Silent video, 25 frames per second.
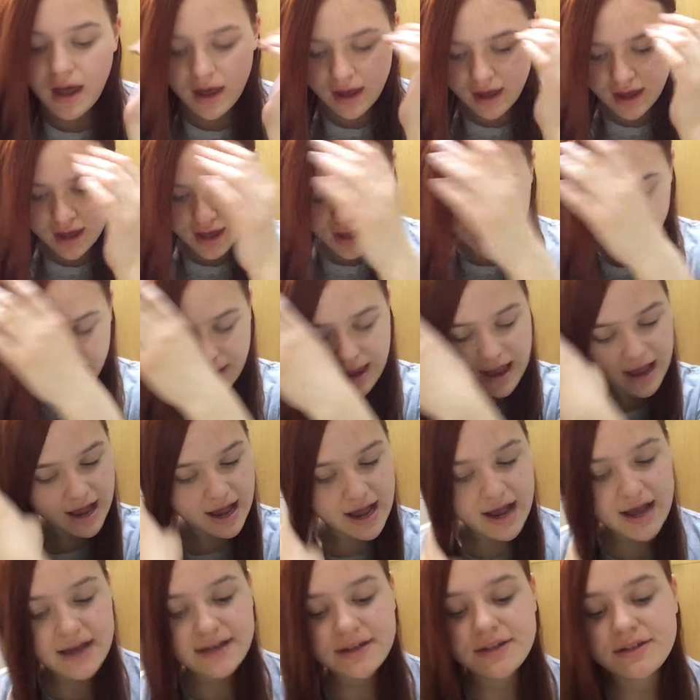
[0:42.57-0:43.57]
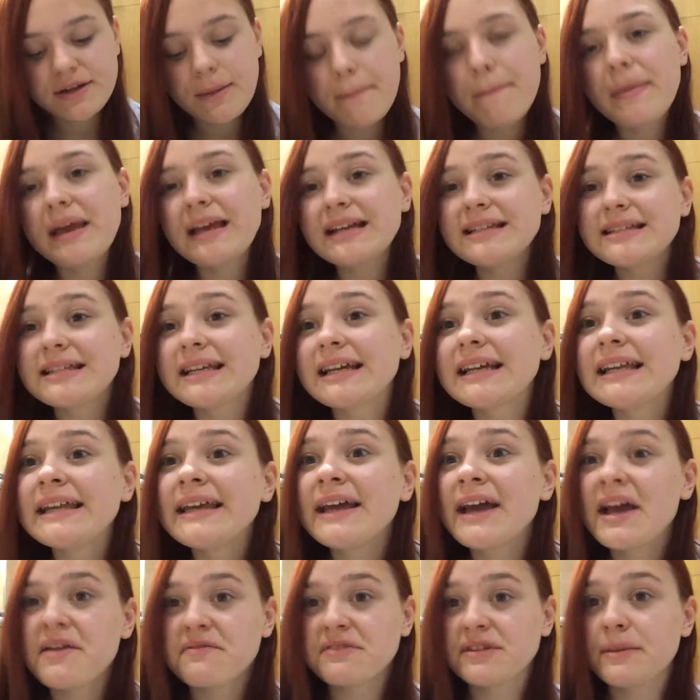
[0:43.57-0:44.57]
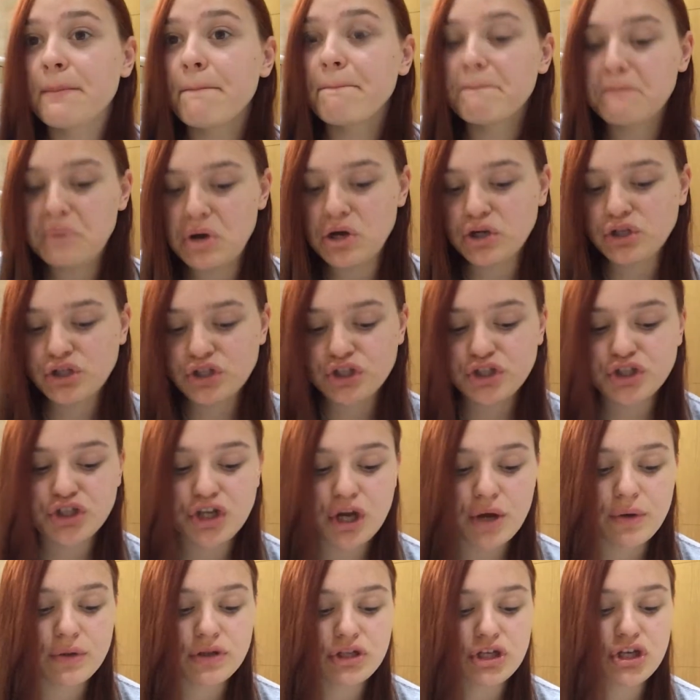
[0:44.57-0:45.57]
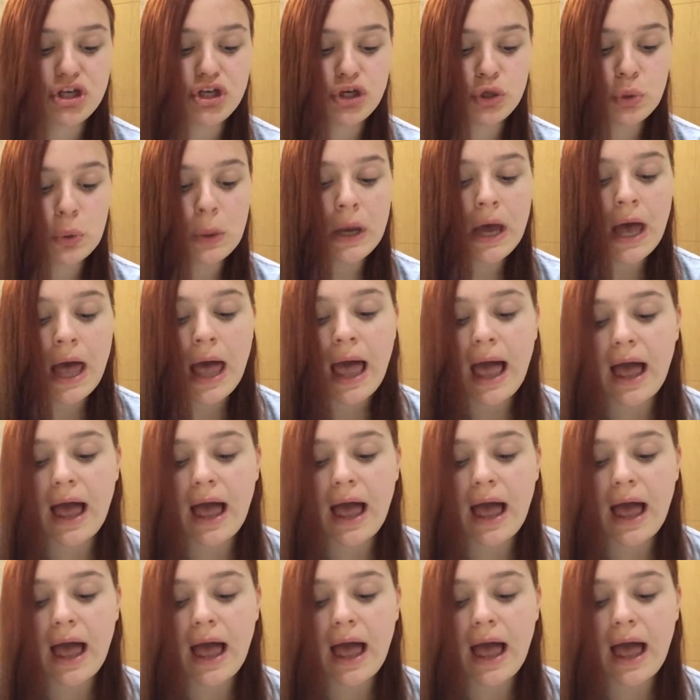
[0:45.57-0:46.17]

And basically I have some books to show you.